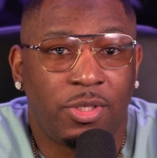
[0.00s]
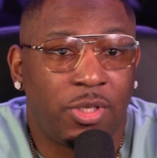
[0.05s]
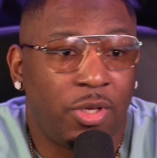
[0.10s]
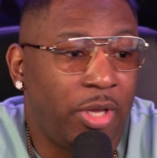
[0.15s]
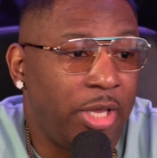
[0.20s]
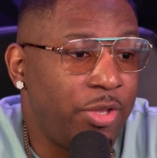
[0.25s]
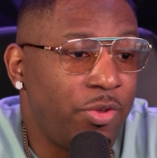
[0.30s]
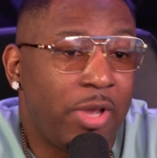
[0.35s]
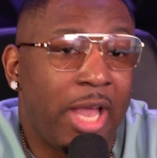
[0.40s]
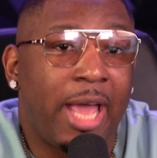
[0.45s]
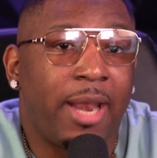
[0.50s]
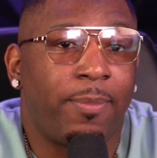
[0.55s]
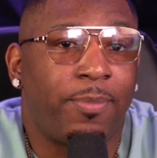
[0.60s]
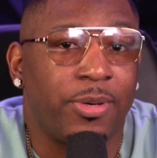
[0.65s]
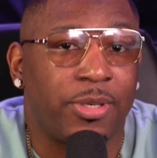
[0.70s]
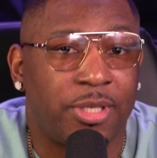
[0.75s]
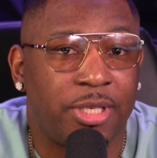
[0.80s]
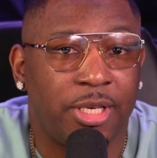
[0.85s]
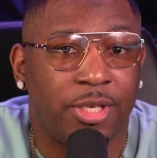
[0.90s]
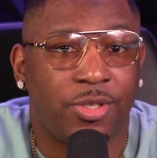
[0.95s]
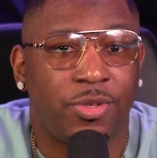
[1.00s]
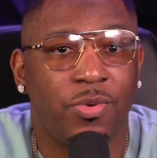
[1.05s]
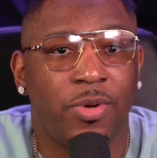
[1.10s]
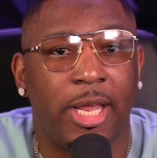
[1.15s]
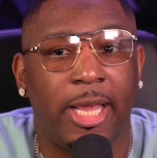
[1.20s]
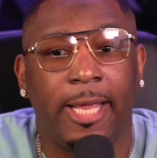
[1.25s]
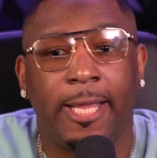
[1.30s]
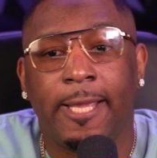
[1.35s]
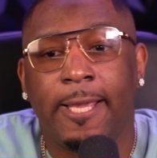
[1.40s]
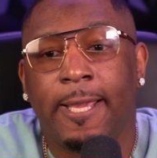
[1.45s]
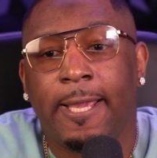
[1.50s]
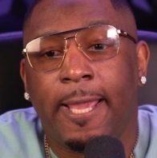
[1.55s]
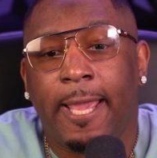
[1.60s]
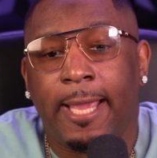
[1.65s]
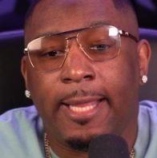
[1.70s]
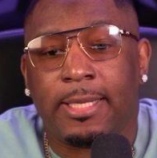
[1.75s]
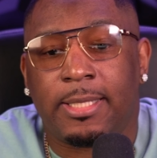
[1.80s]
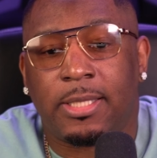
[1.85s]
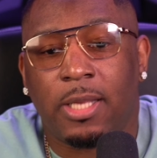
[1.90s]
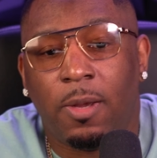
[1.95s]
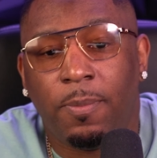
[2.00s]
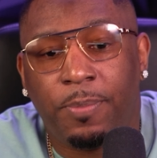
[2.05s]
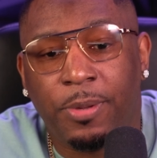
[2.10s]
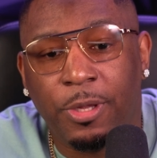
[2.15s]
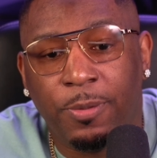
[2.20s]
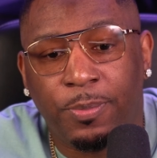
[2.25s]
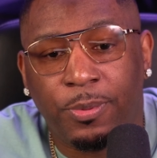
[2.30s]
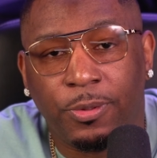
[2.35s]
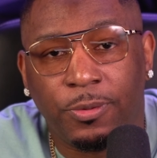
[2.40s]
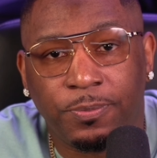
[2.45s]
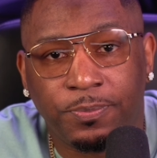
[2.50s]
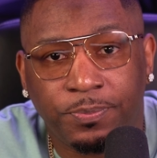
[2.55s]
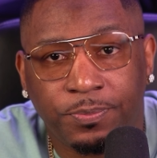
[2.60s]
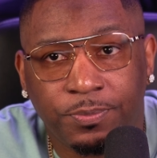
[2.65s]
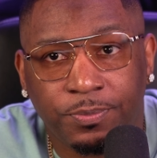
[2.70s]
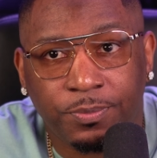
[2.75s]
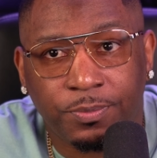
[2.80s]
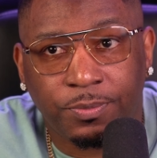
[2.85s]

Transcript: You sure? And you got to persist through that. And some people,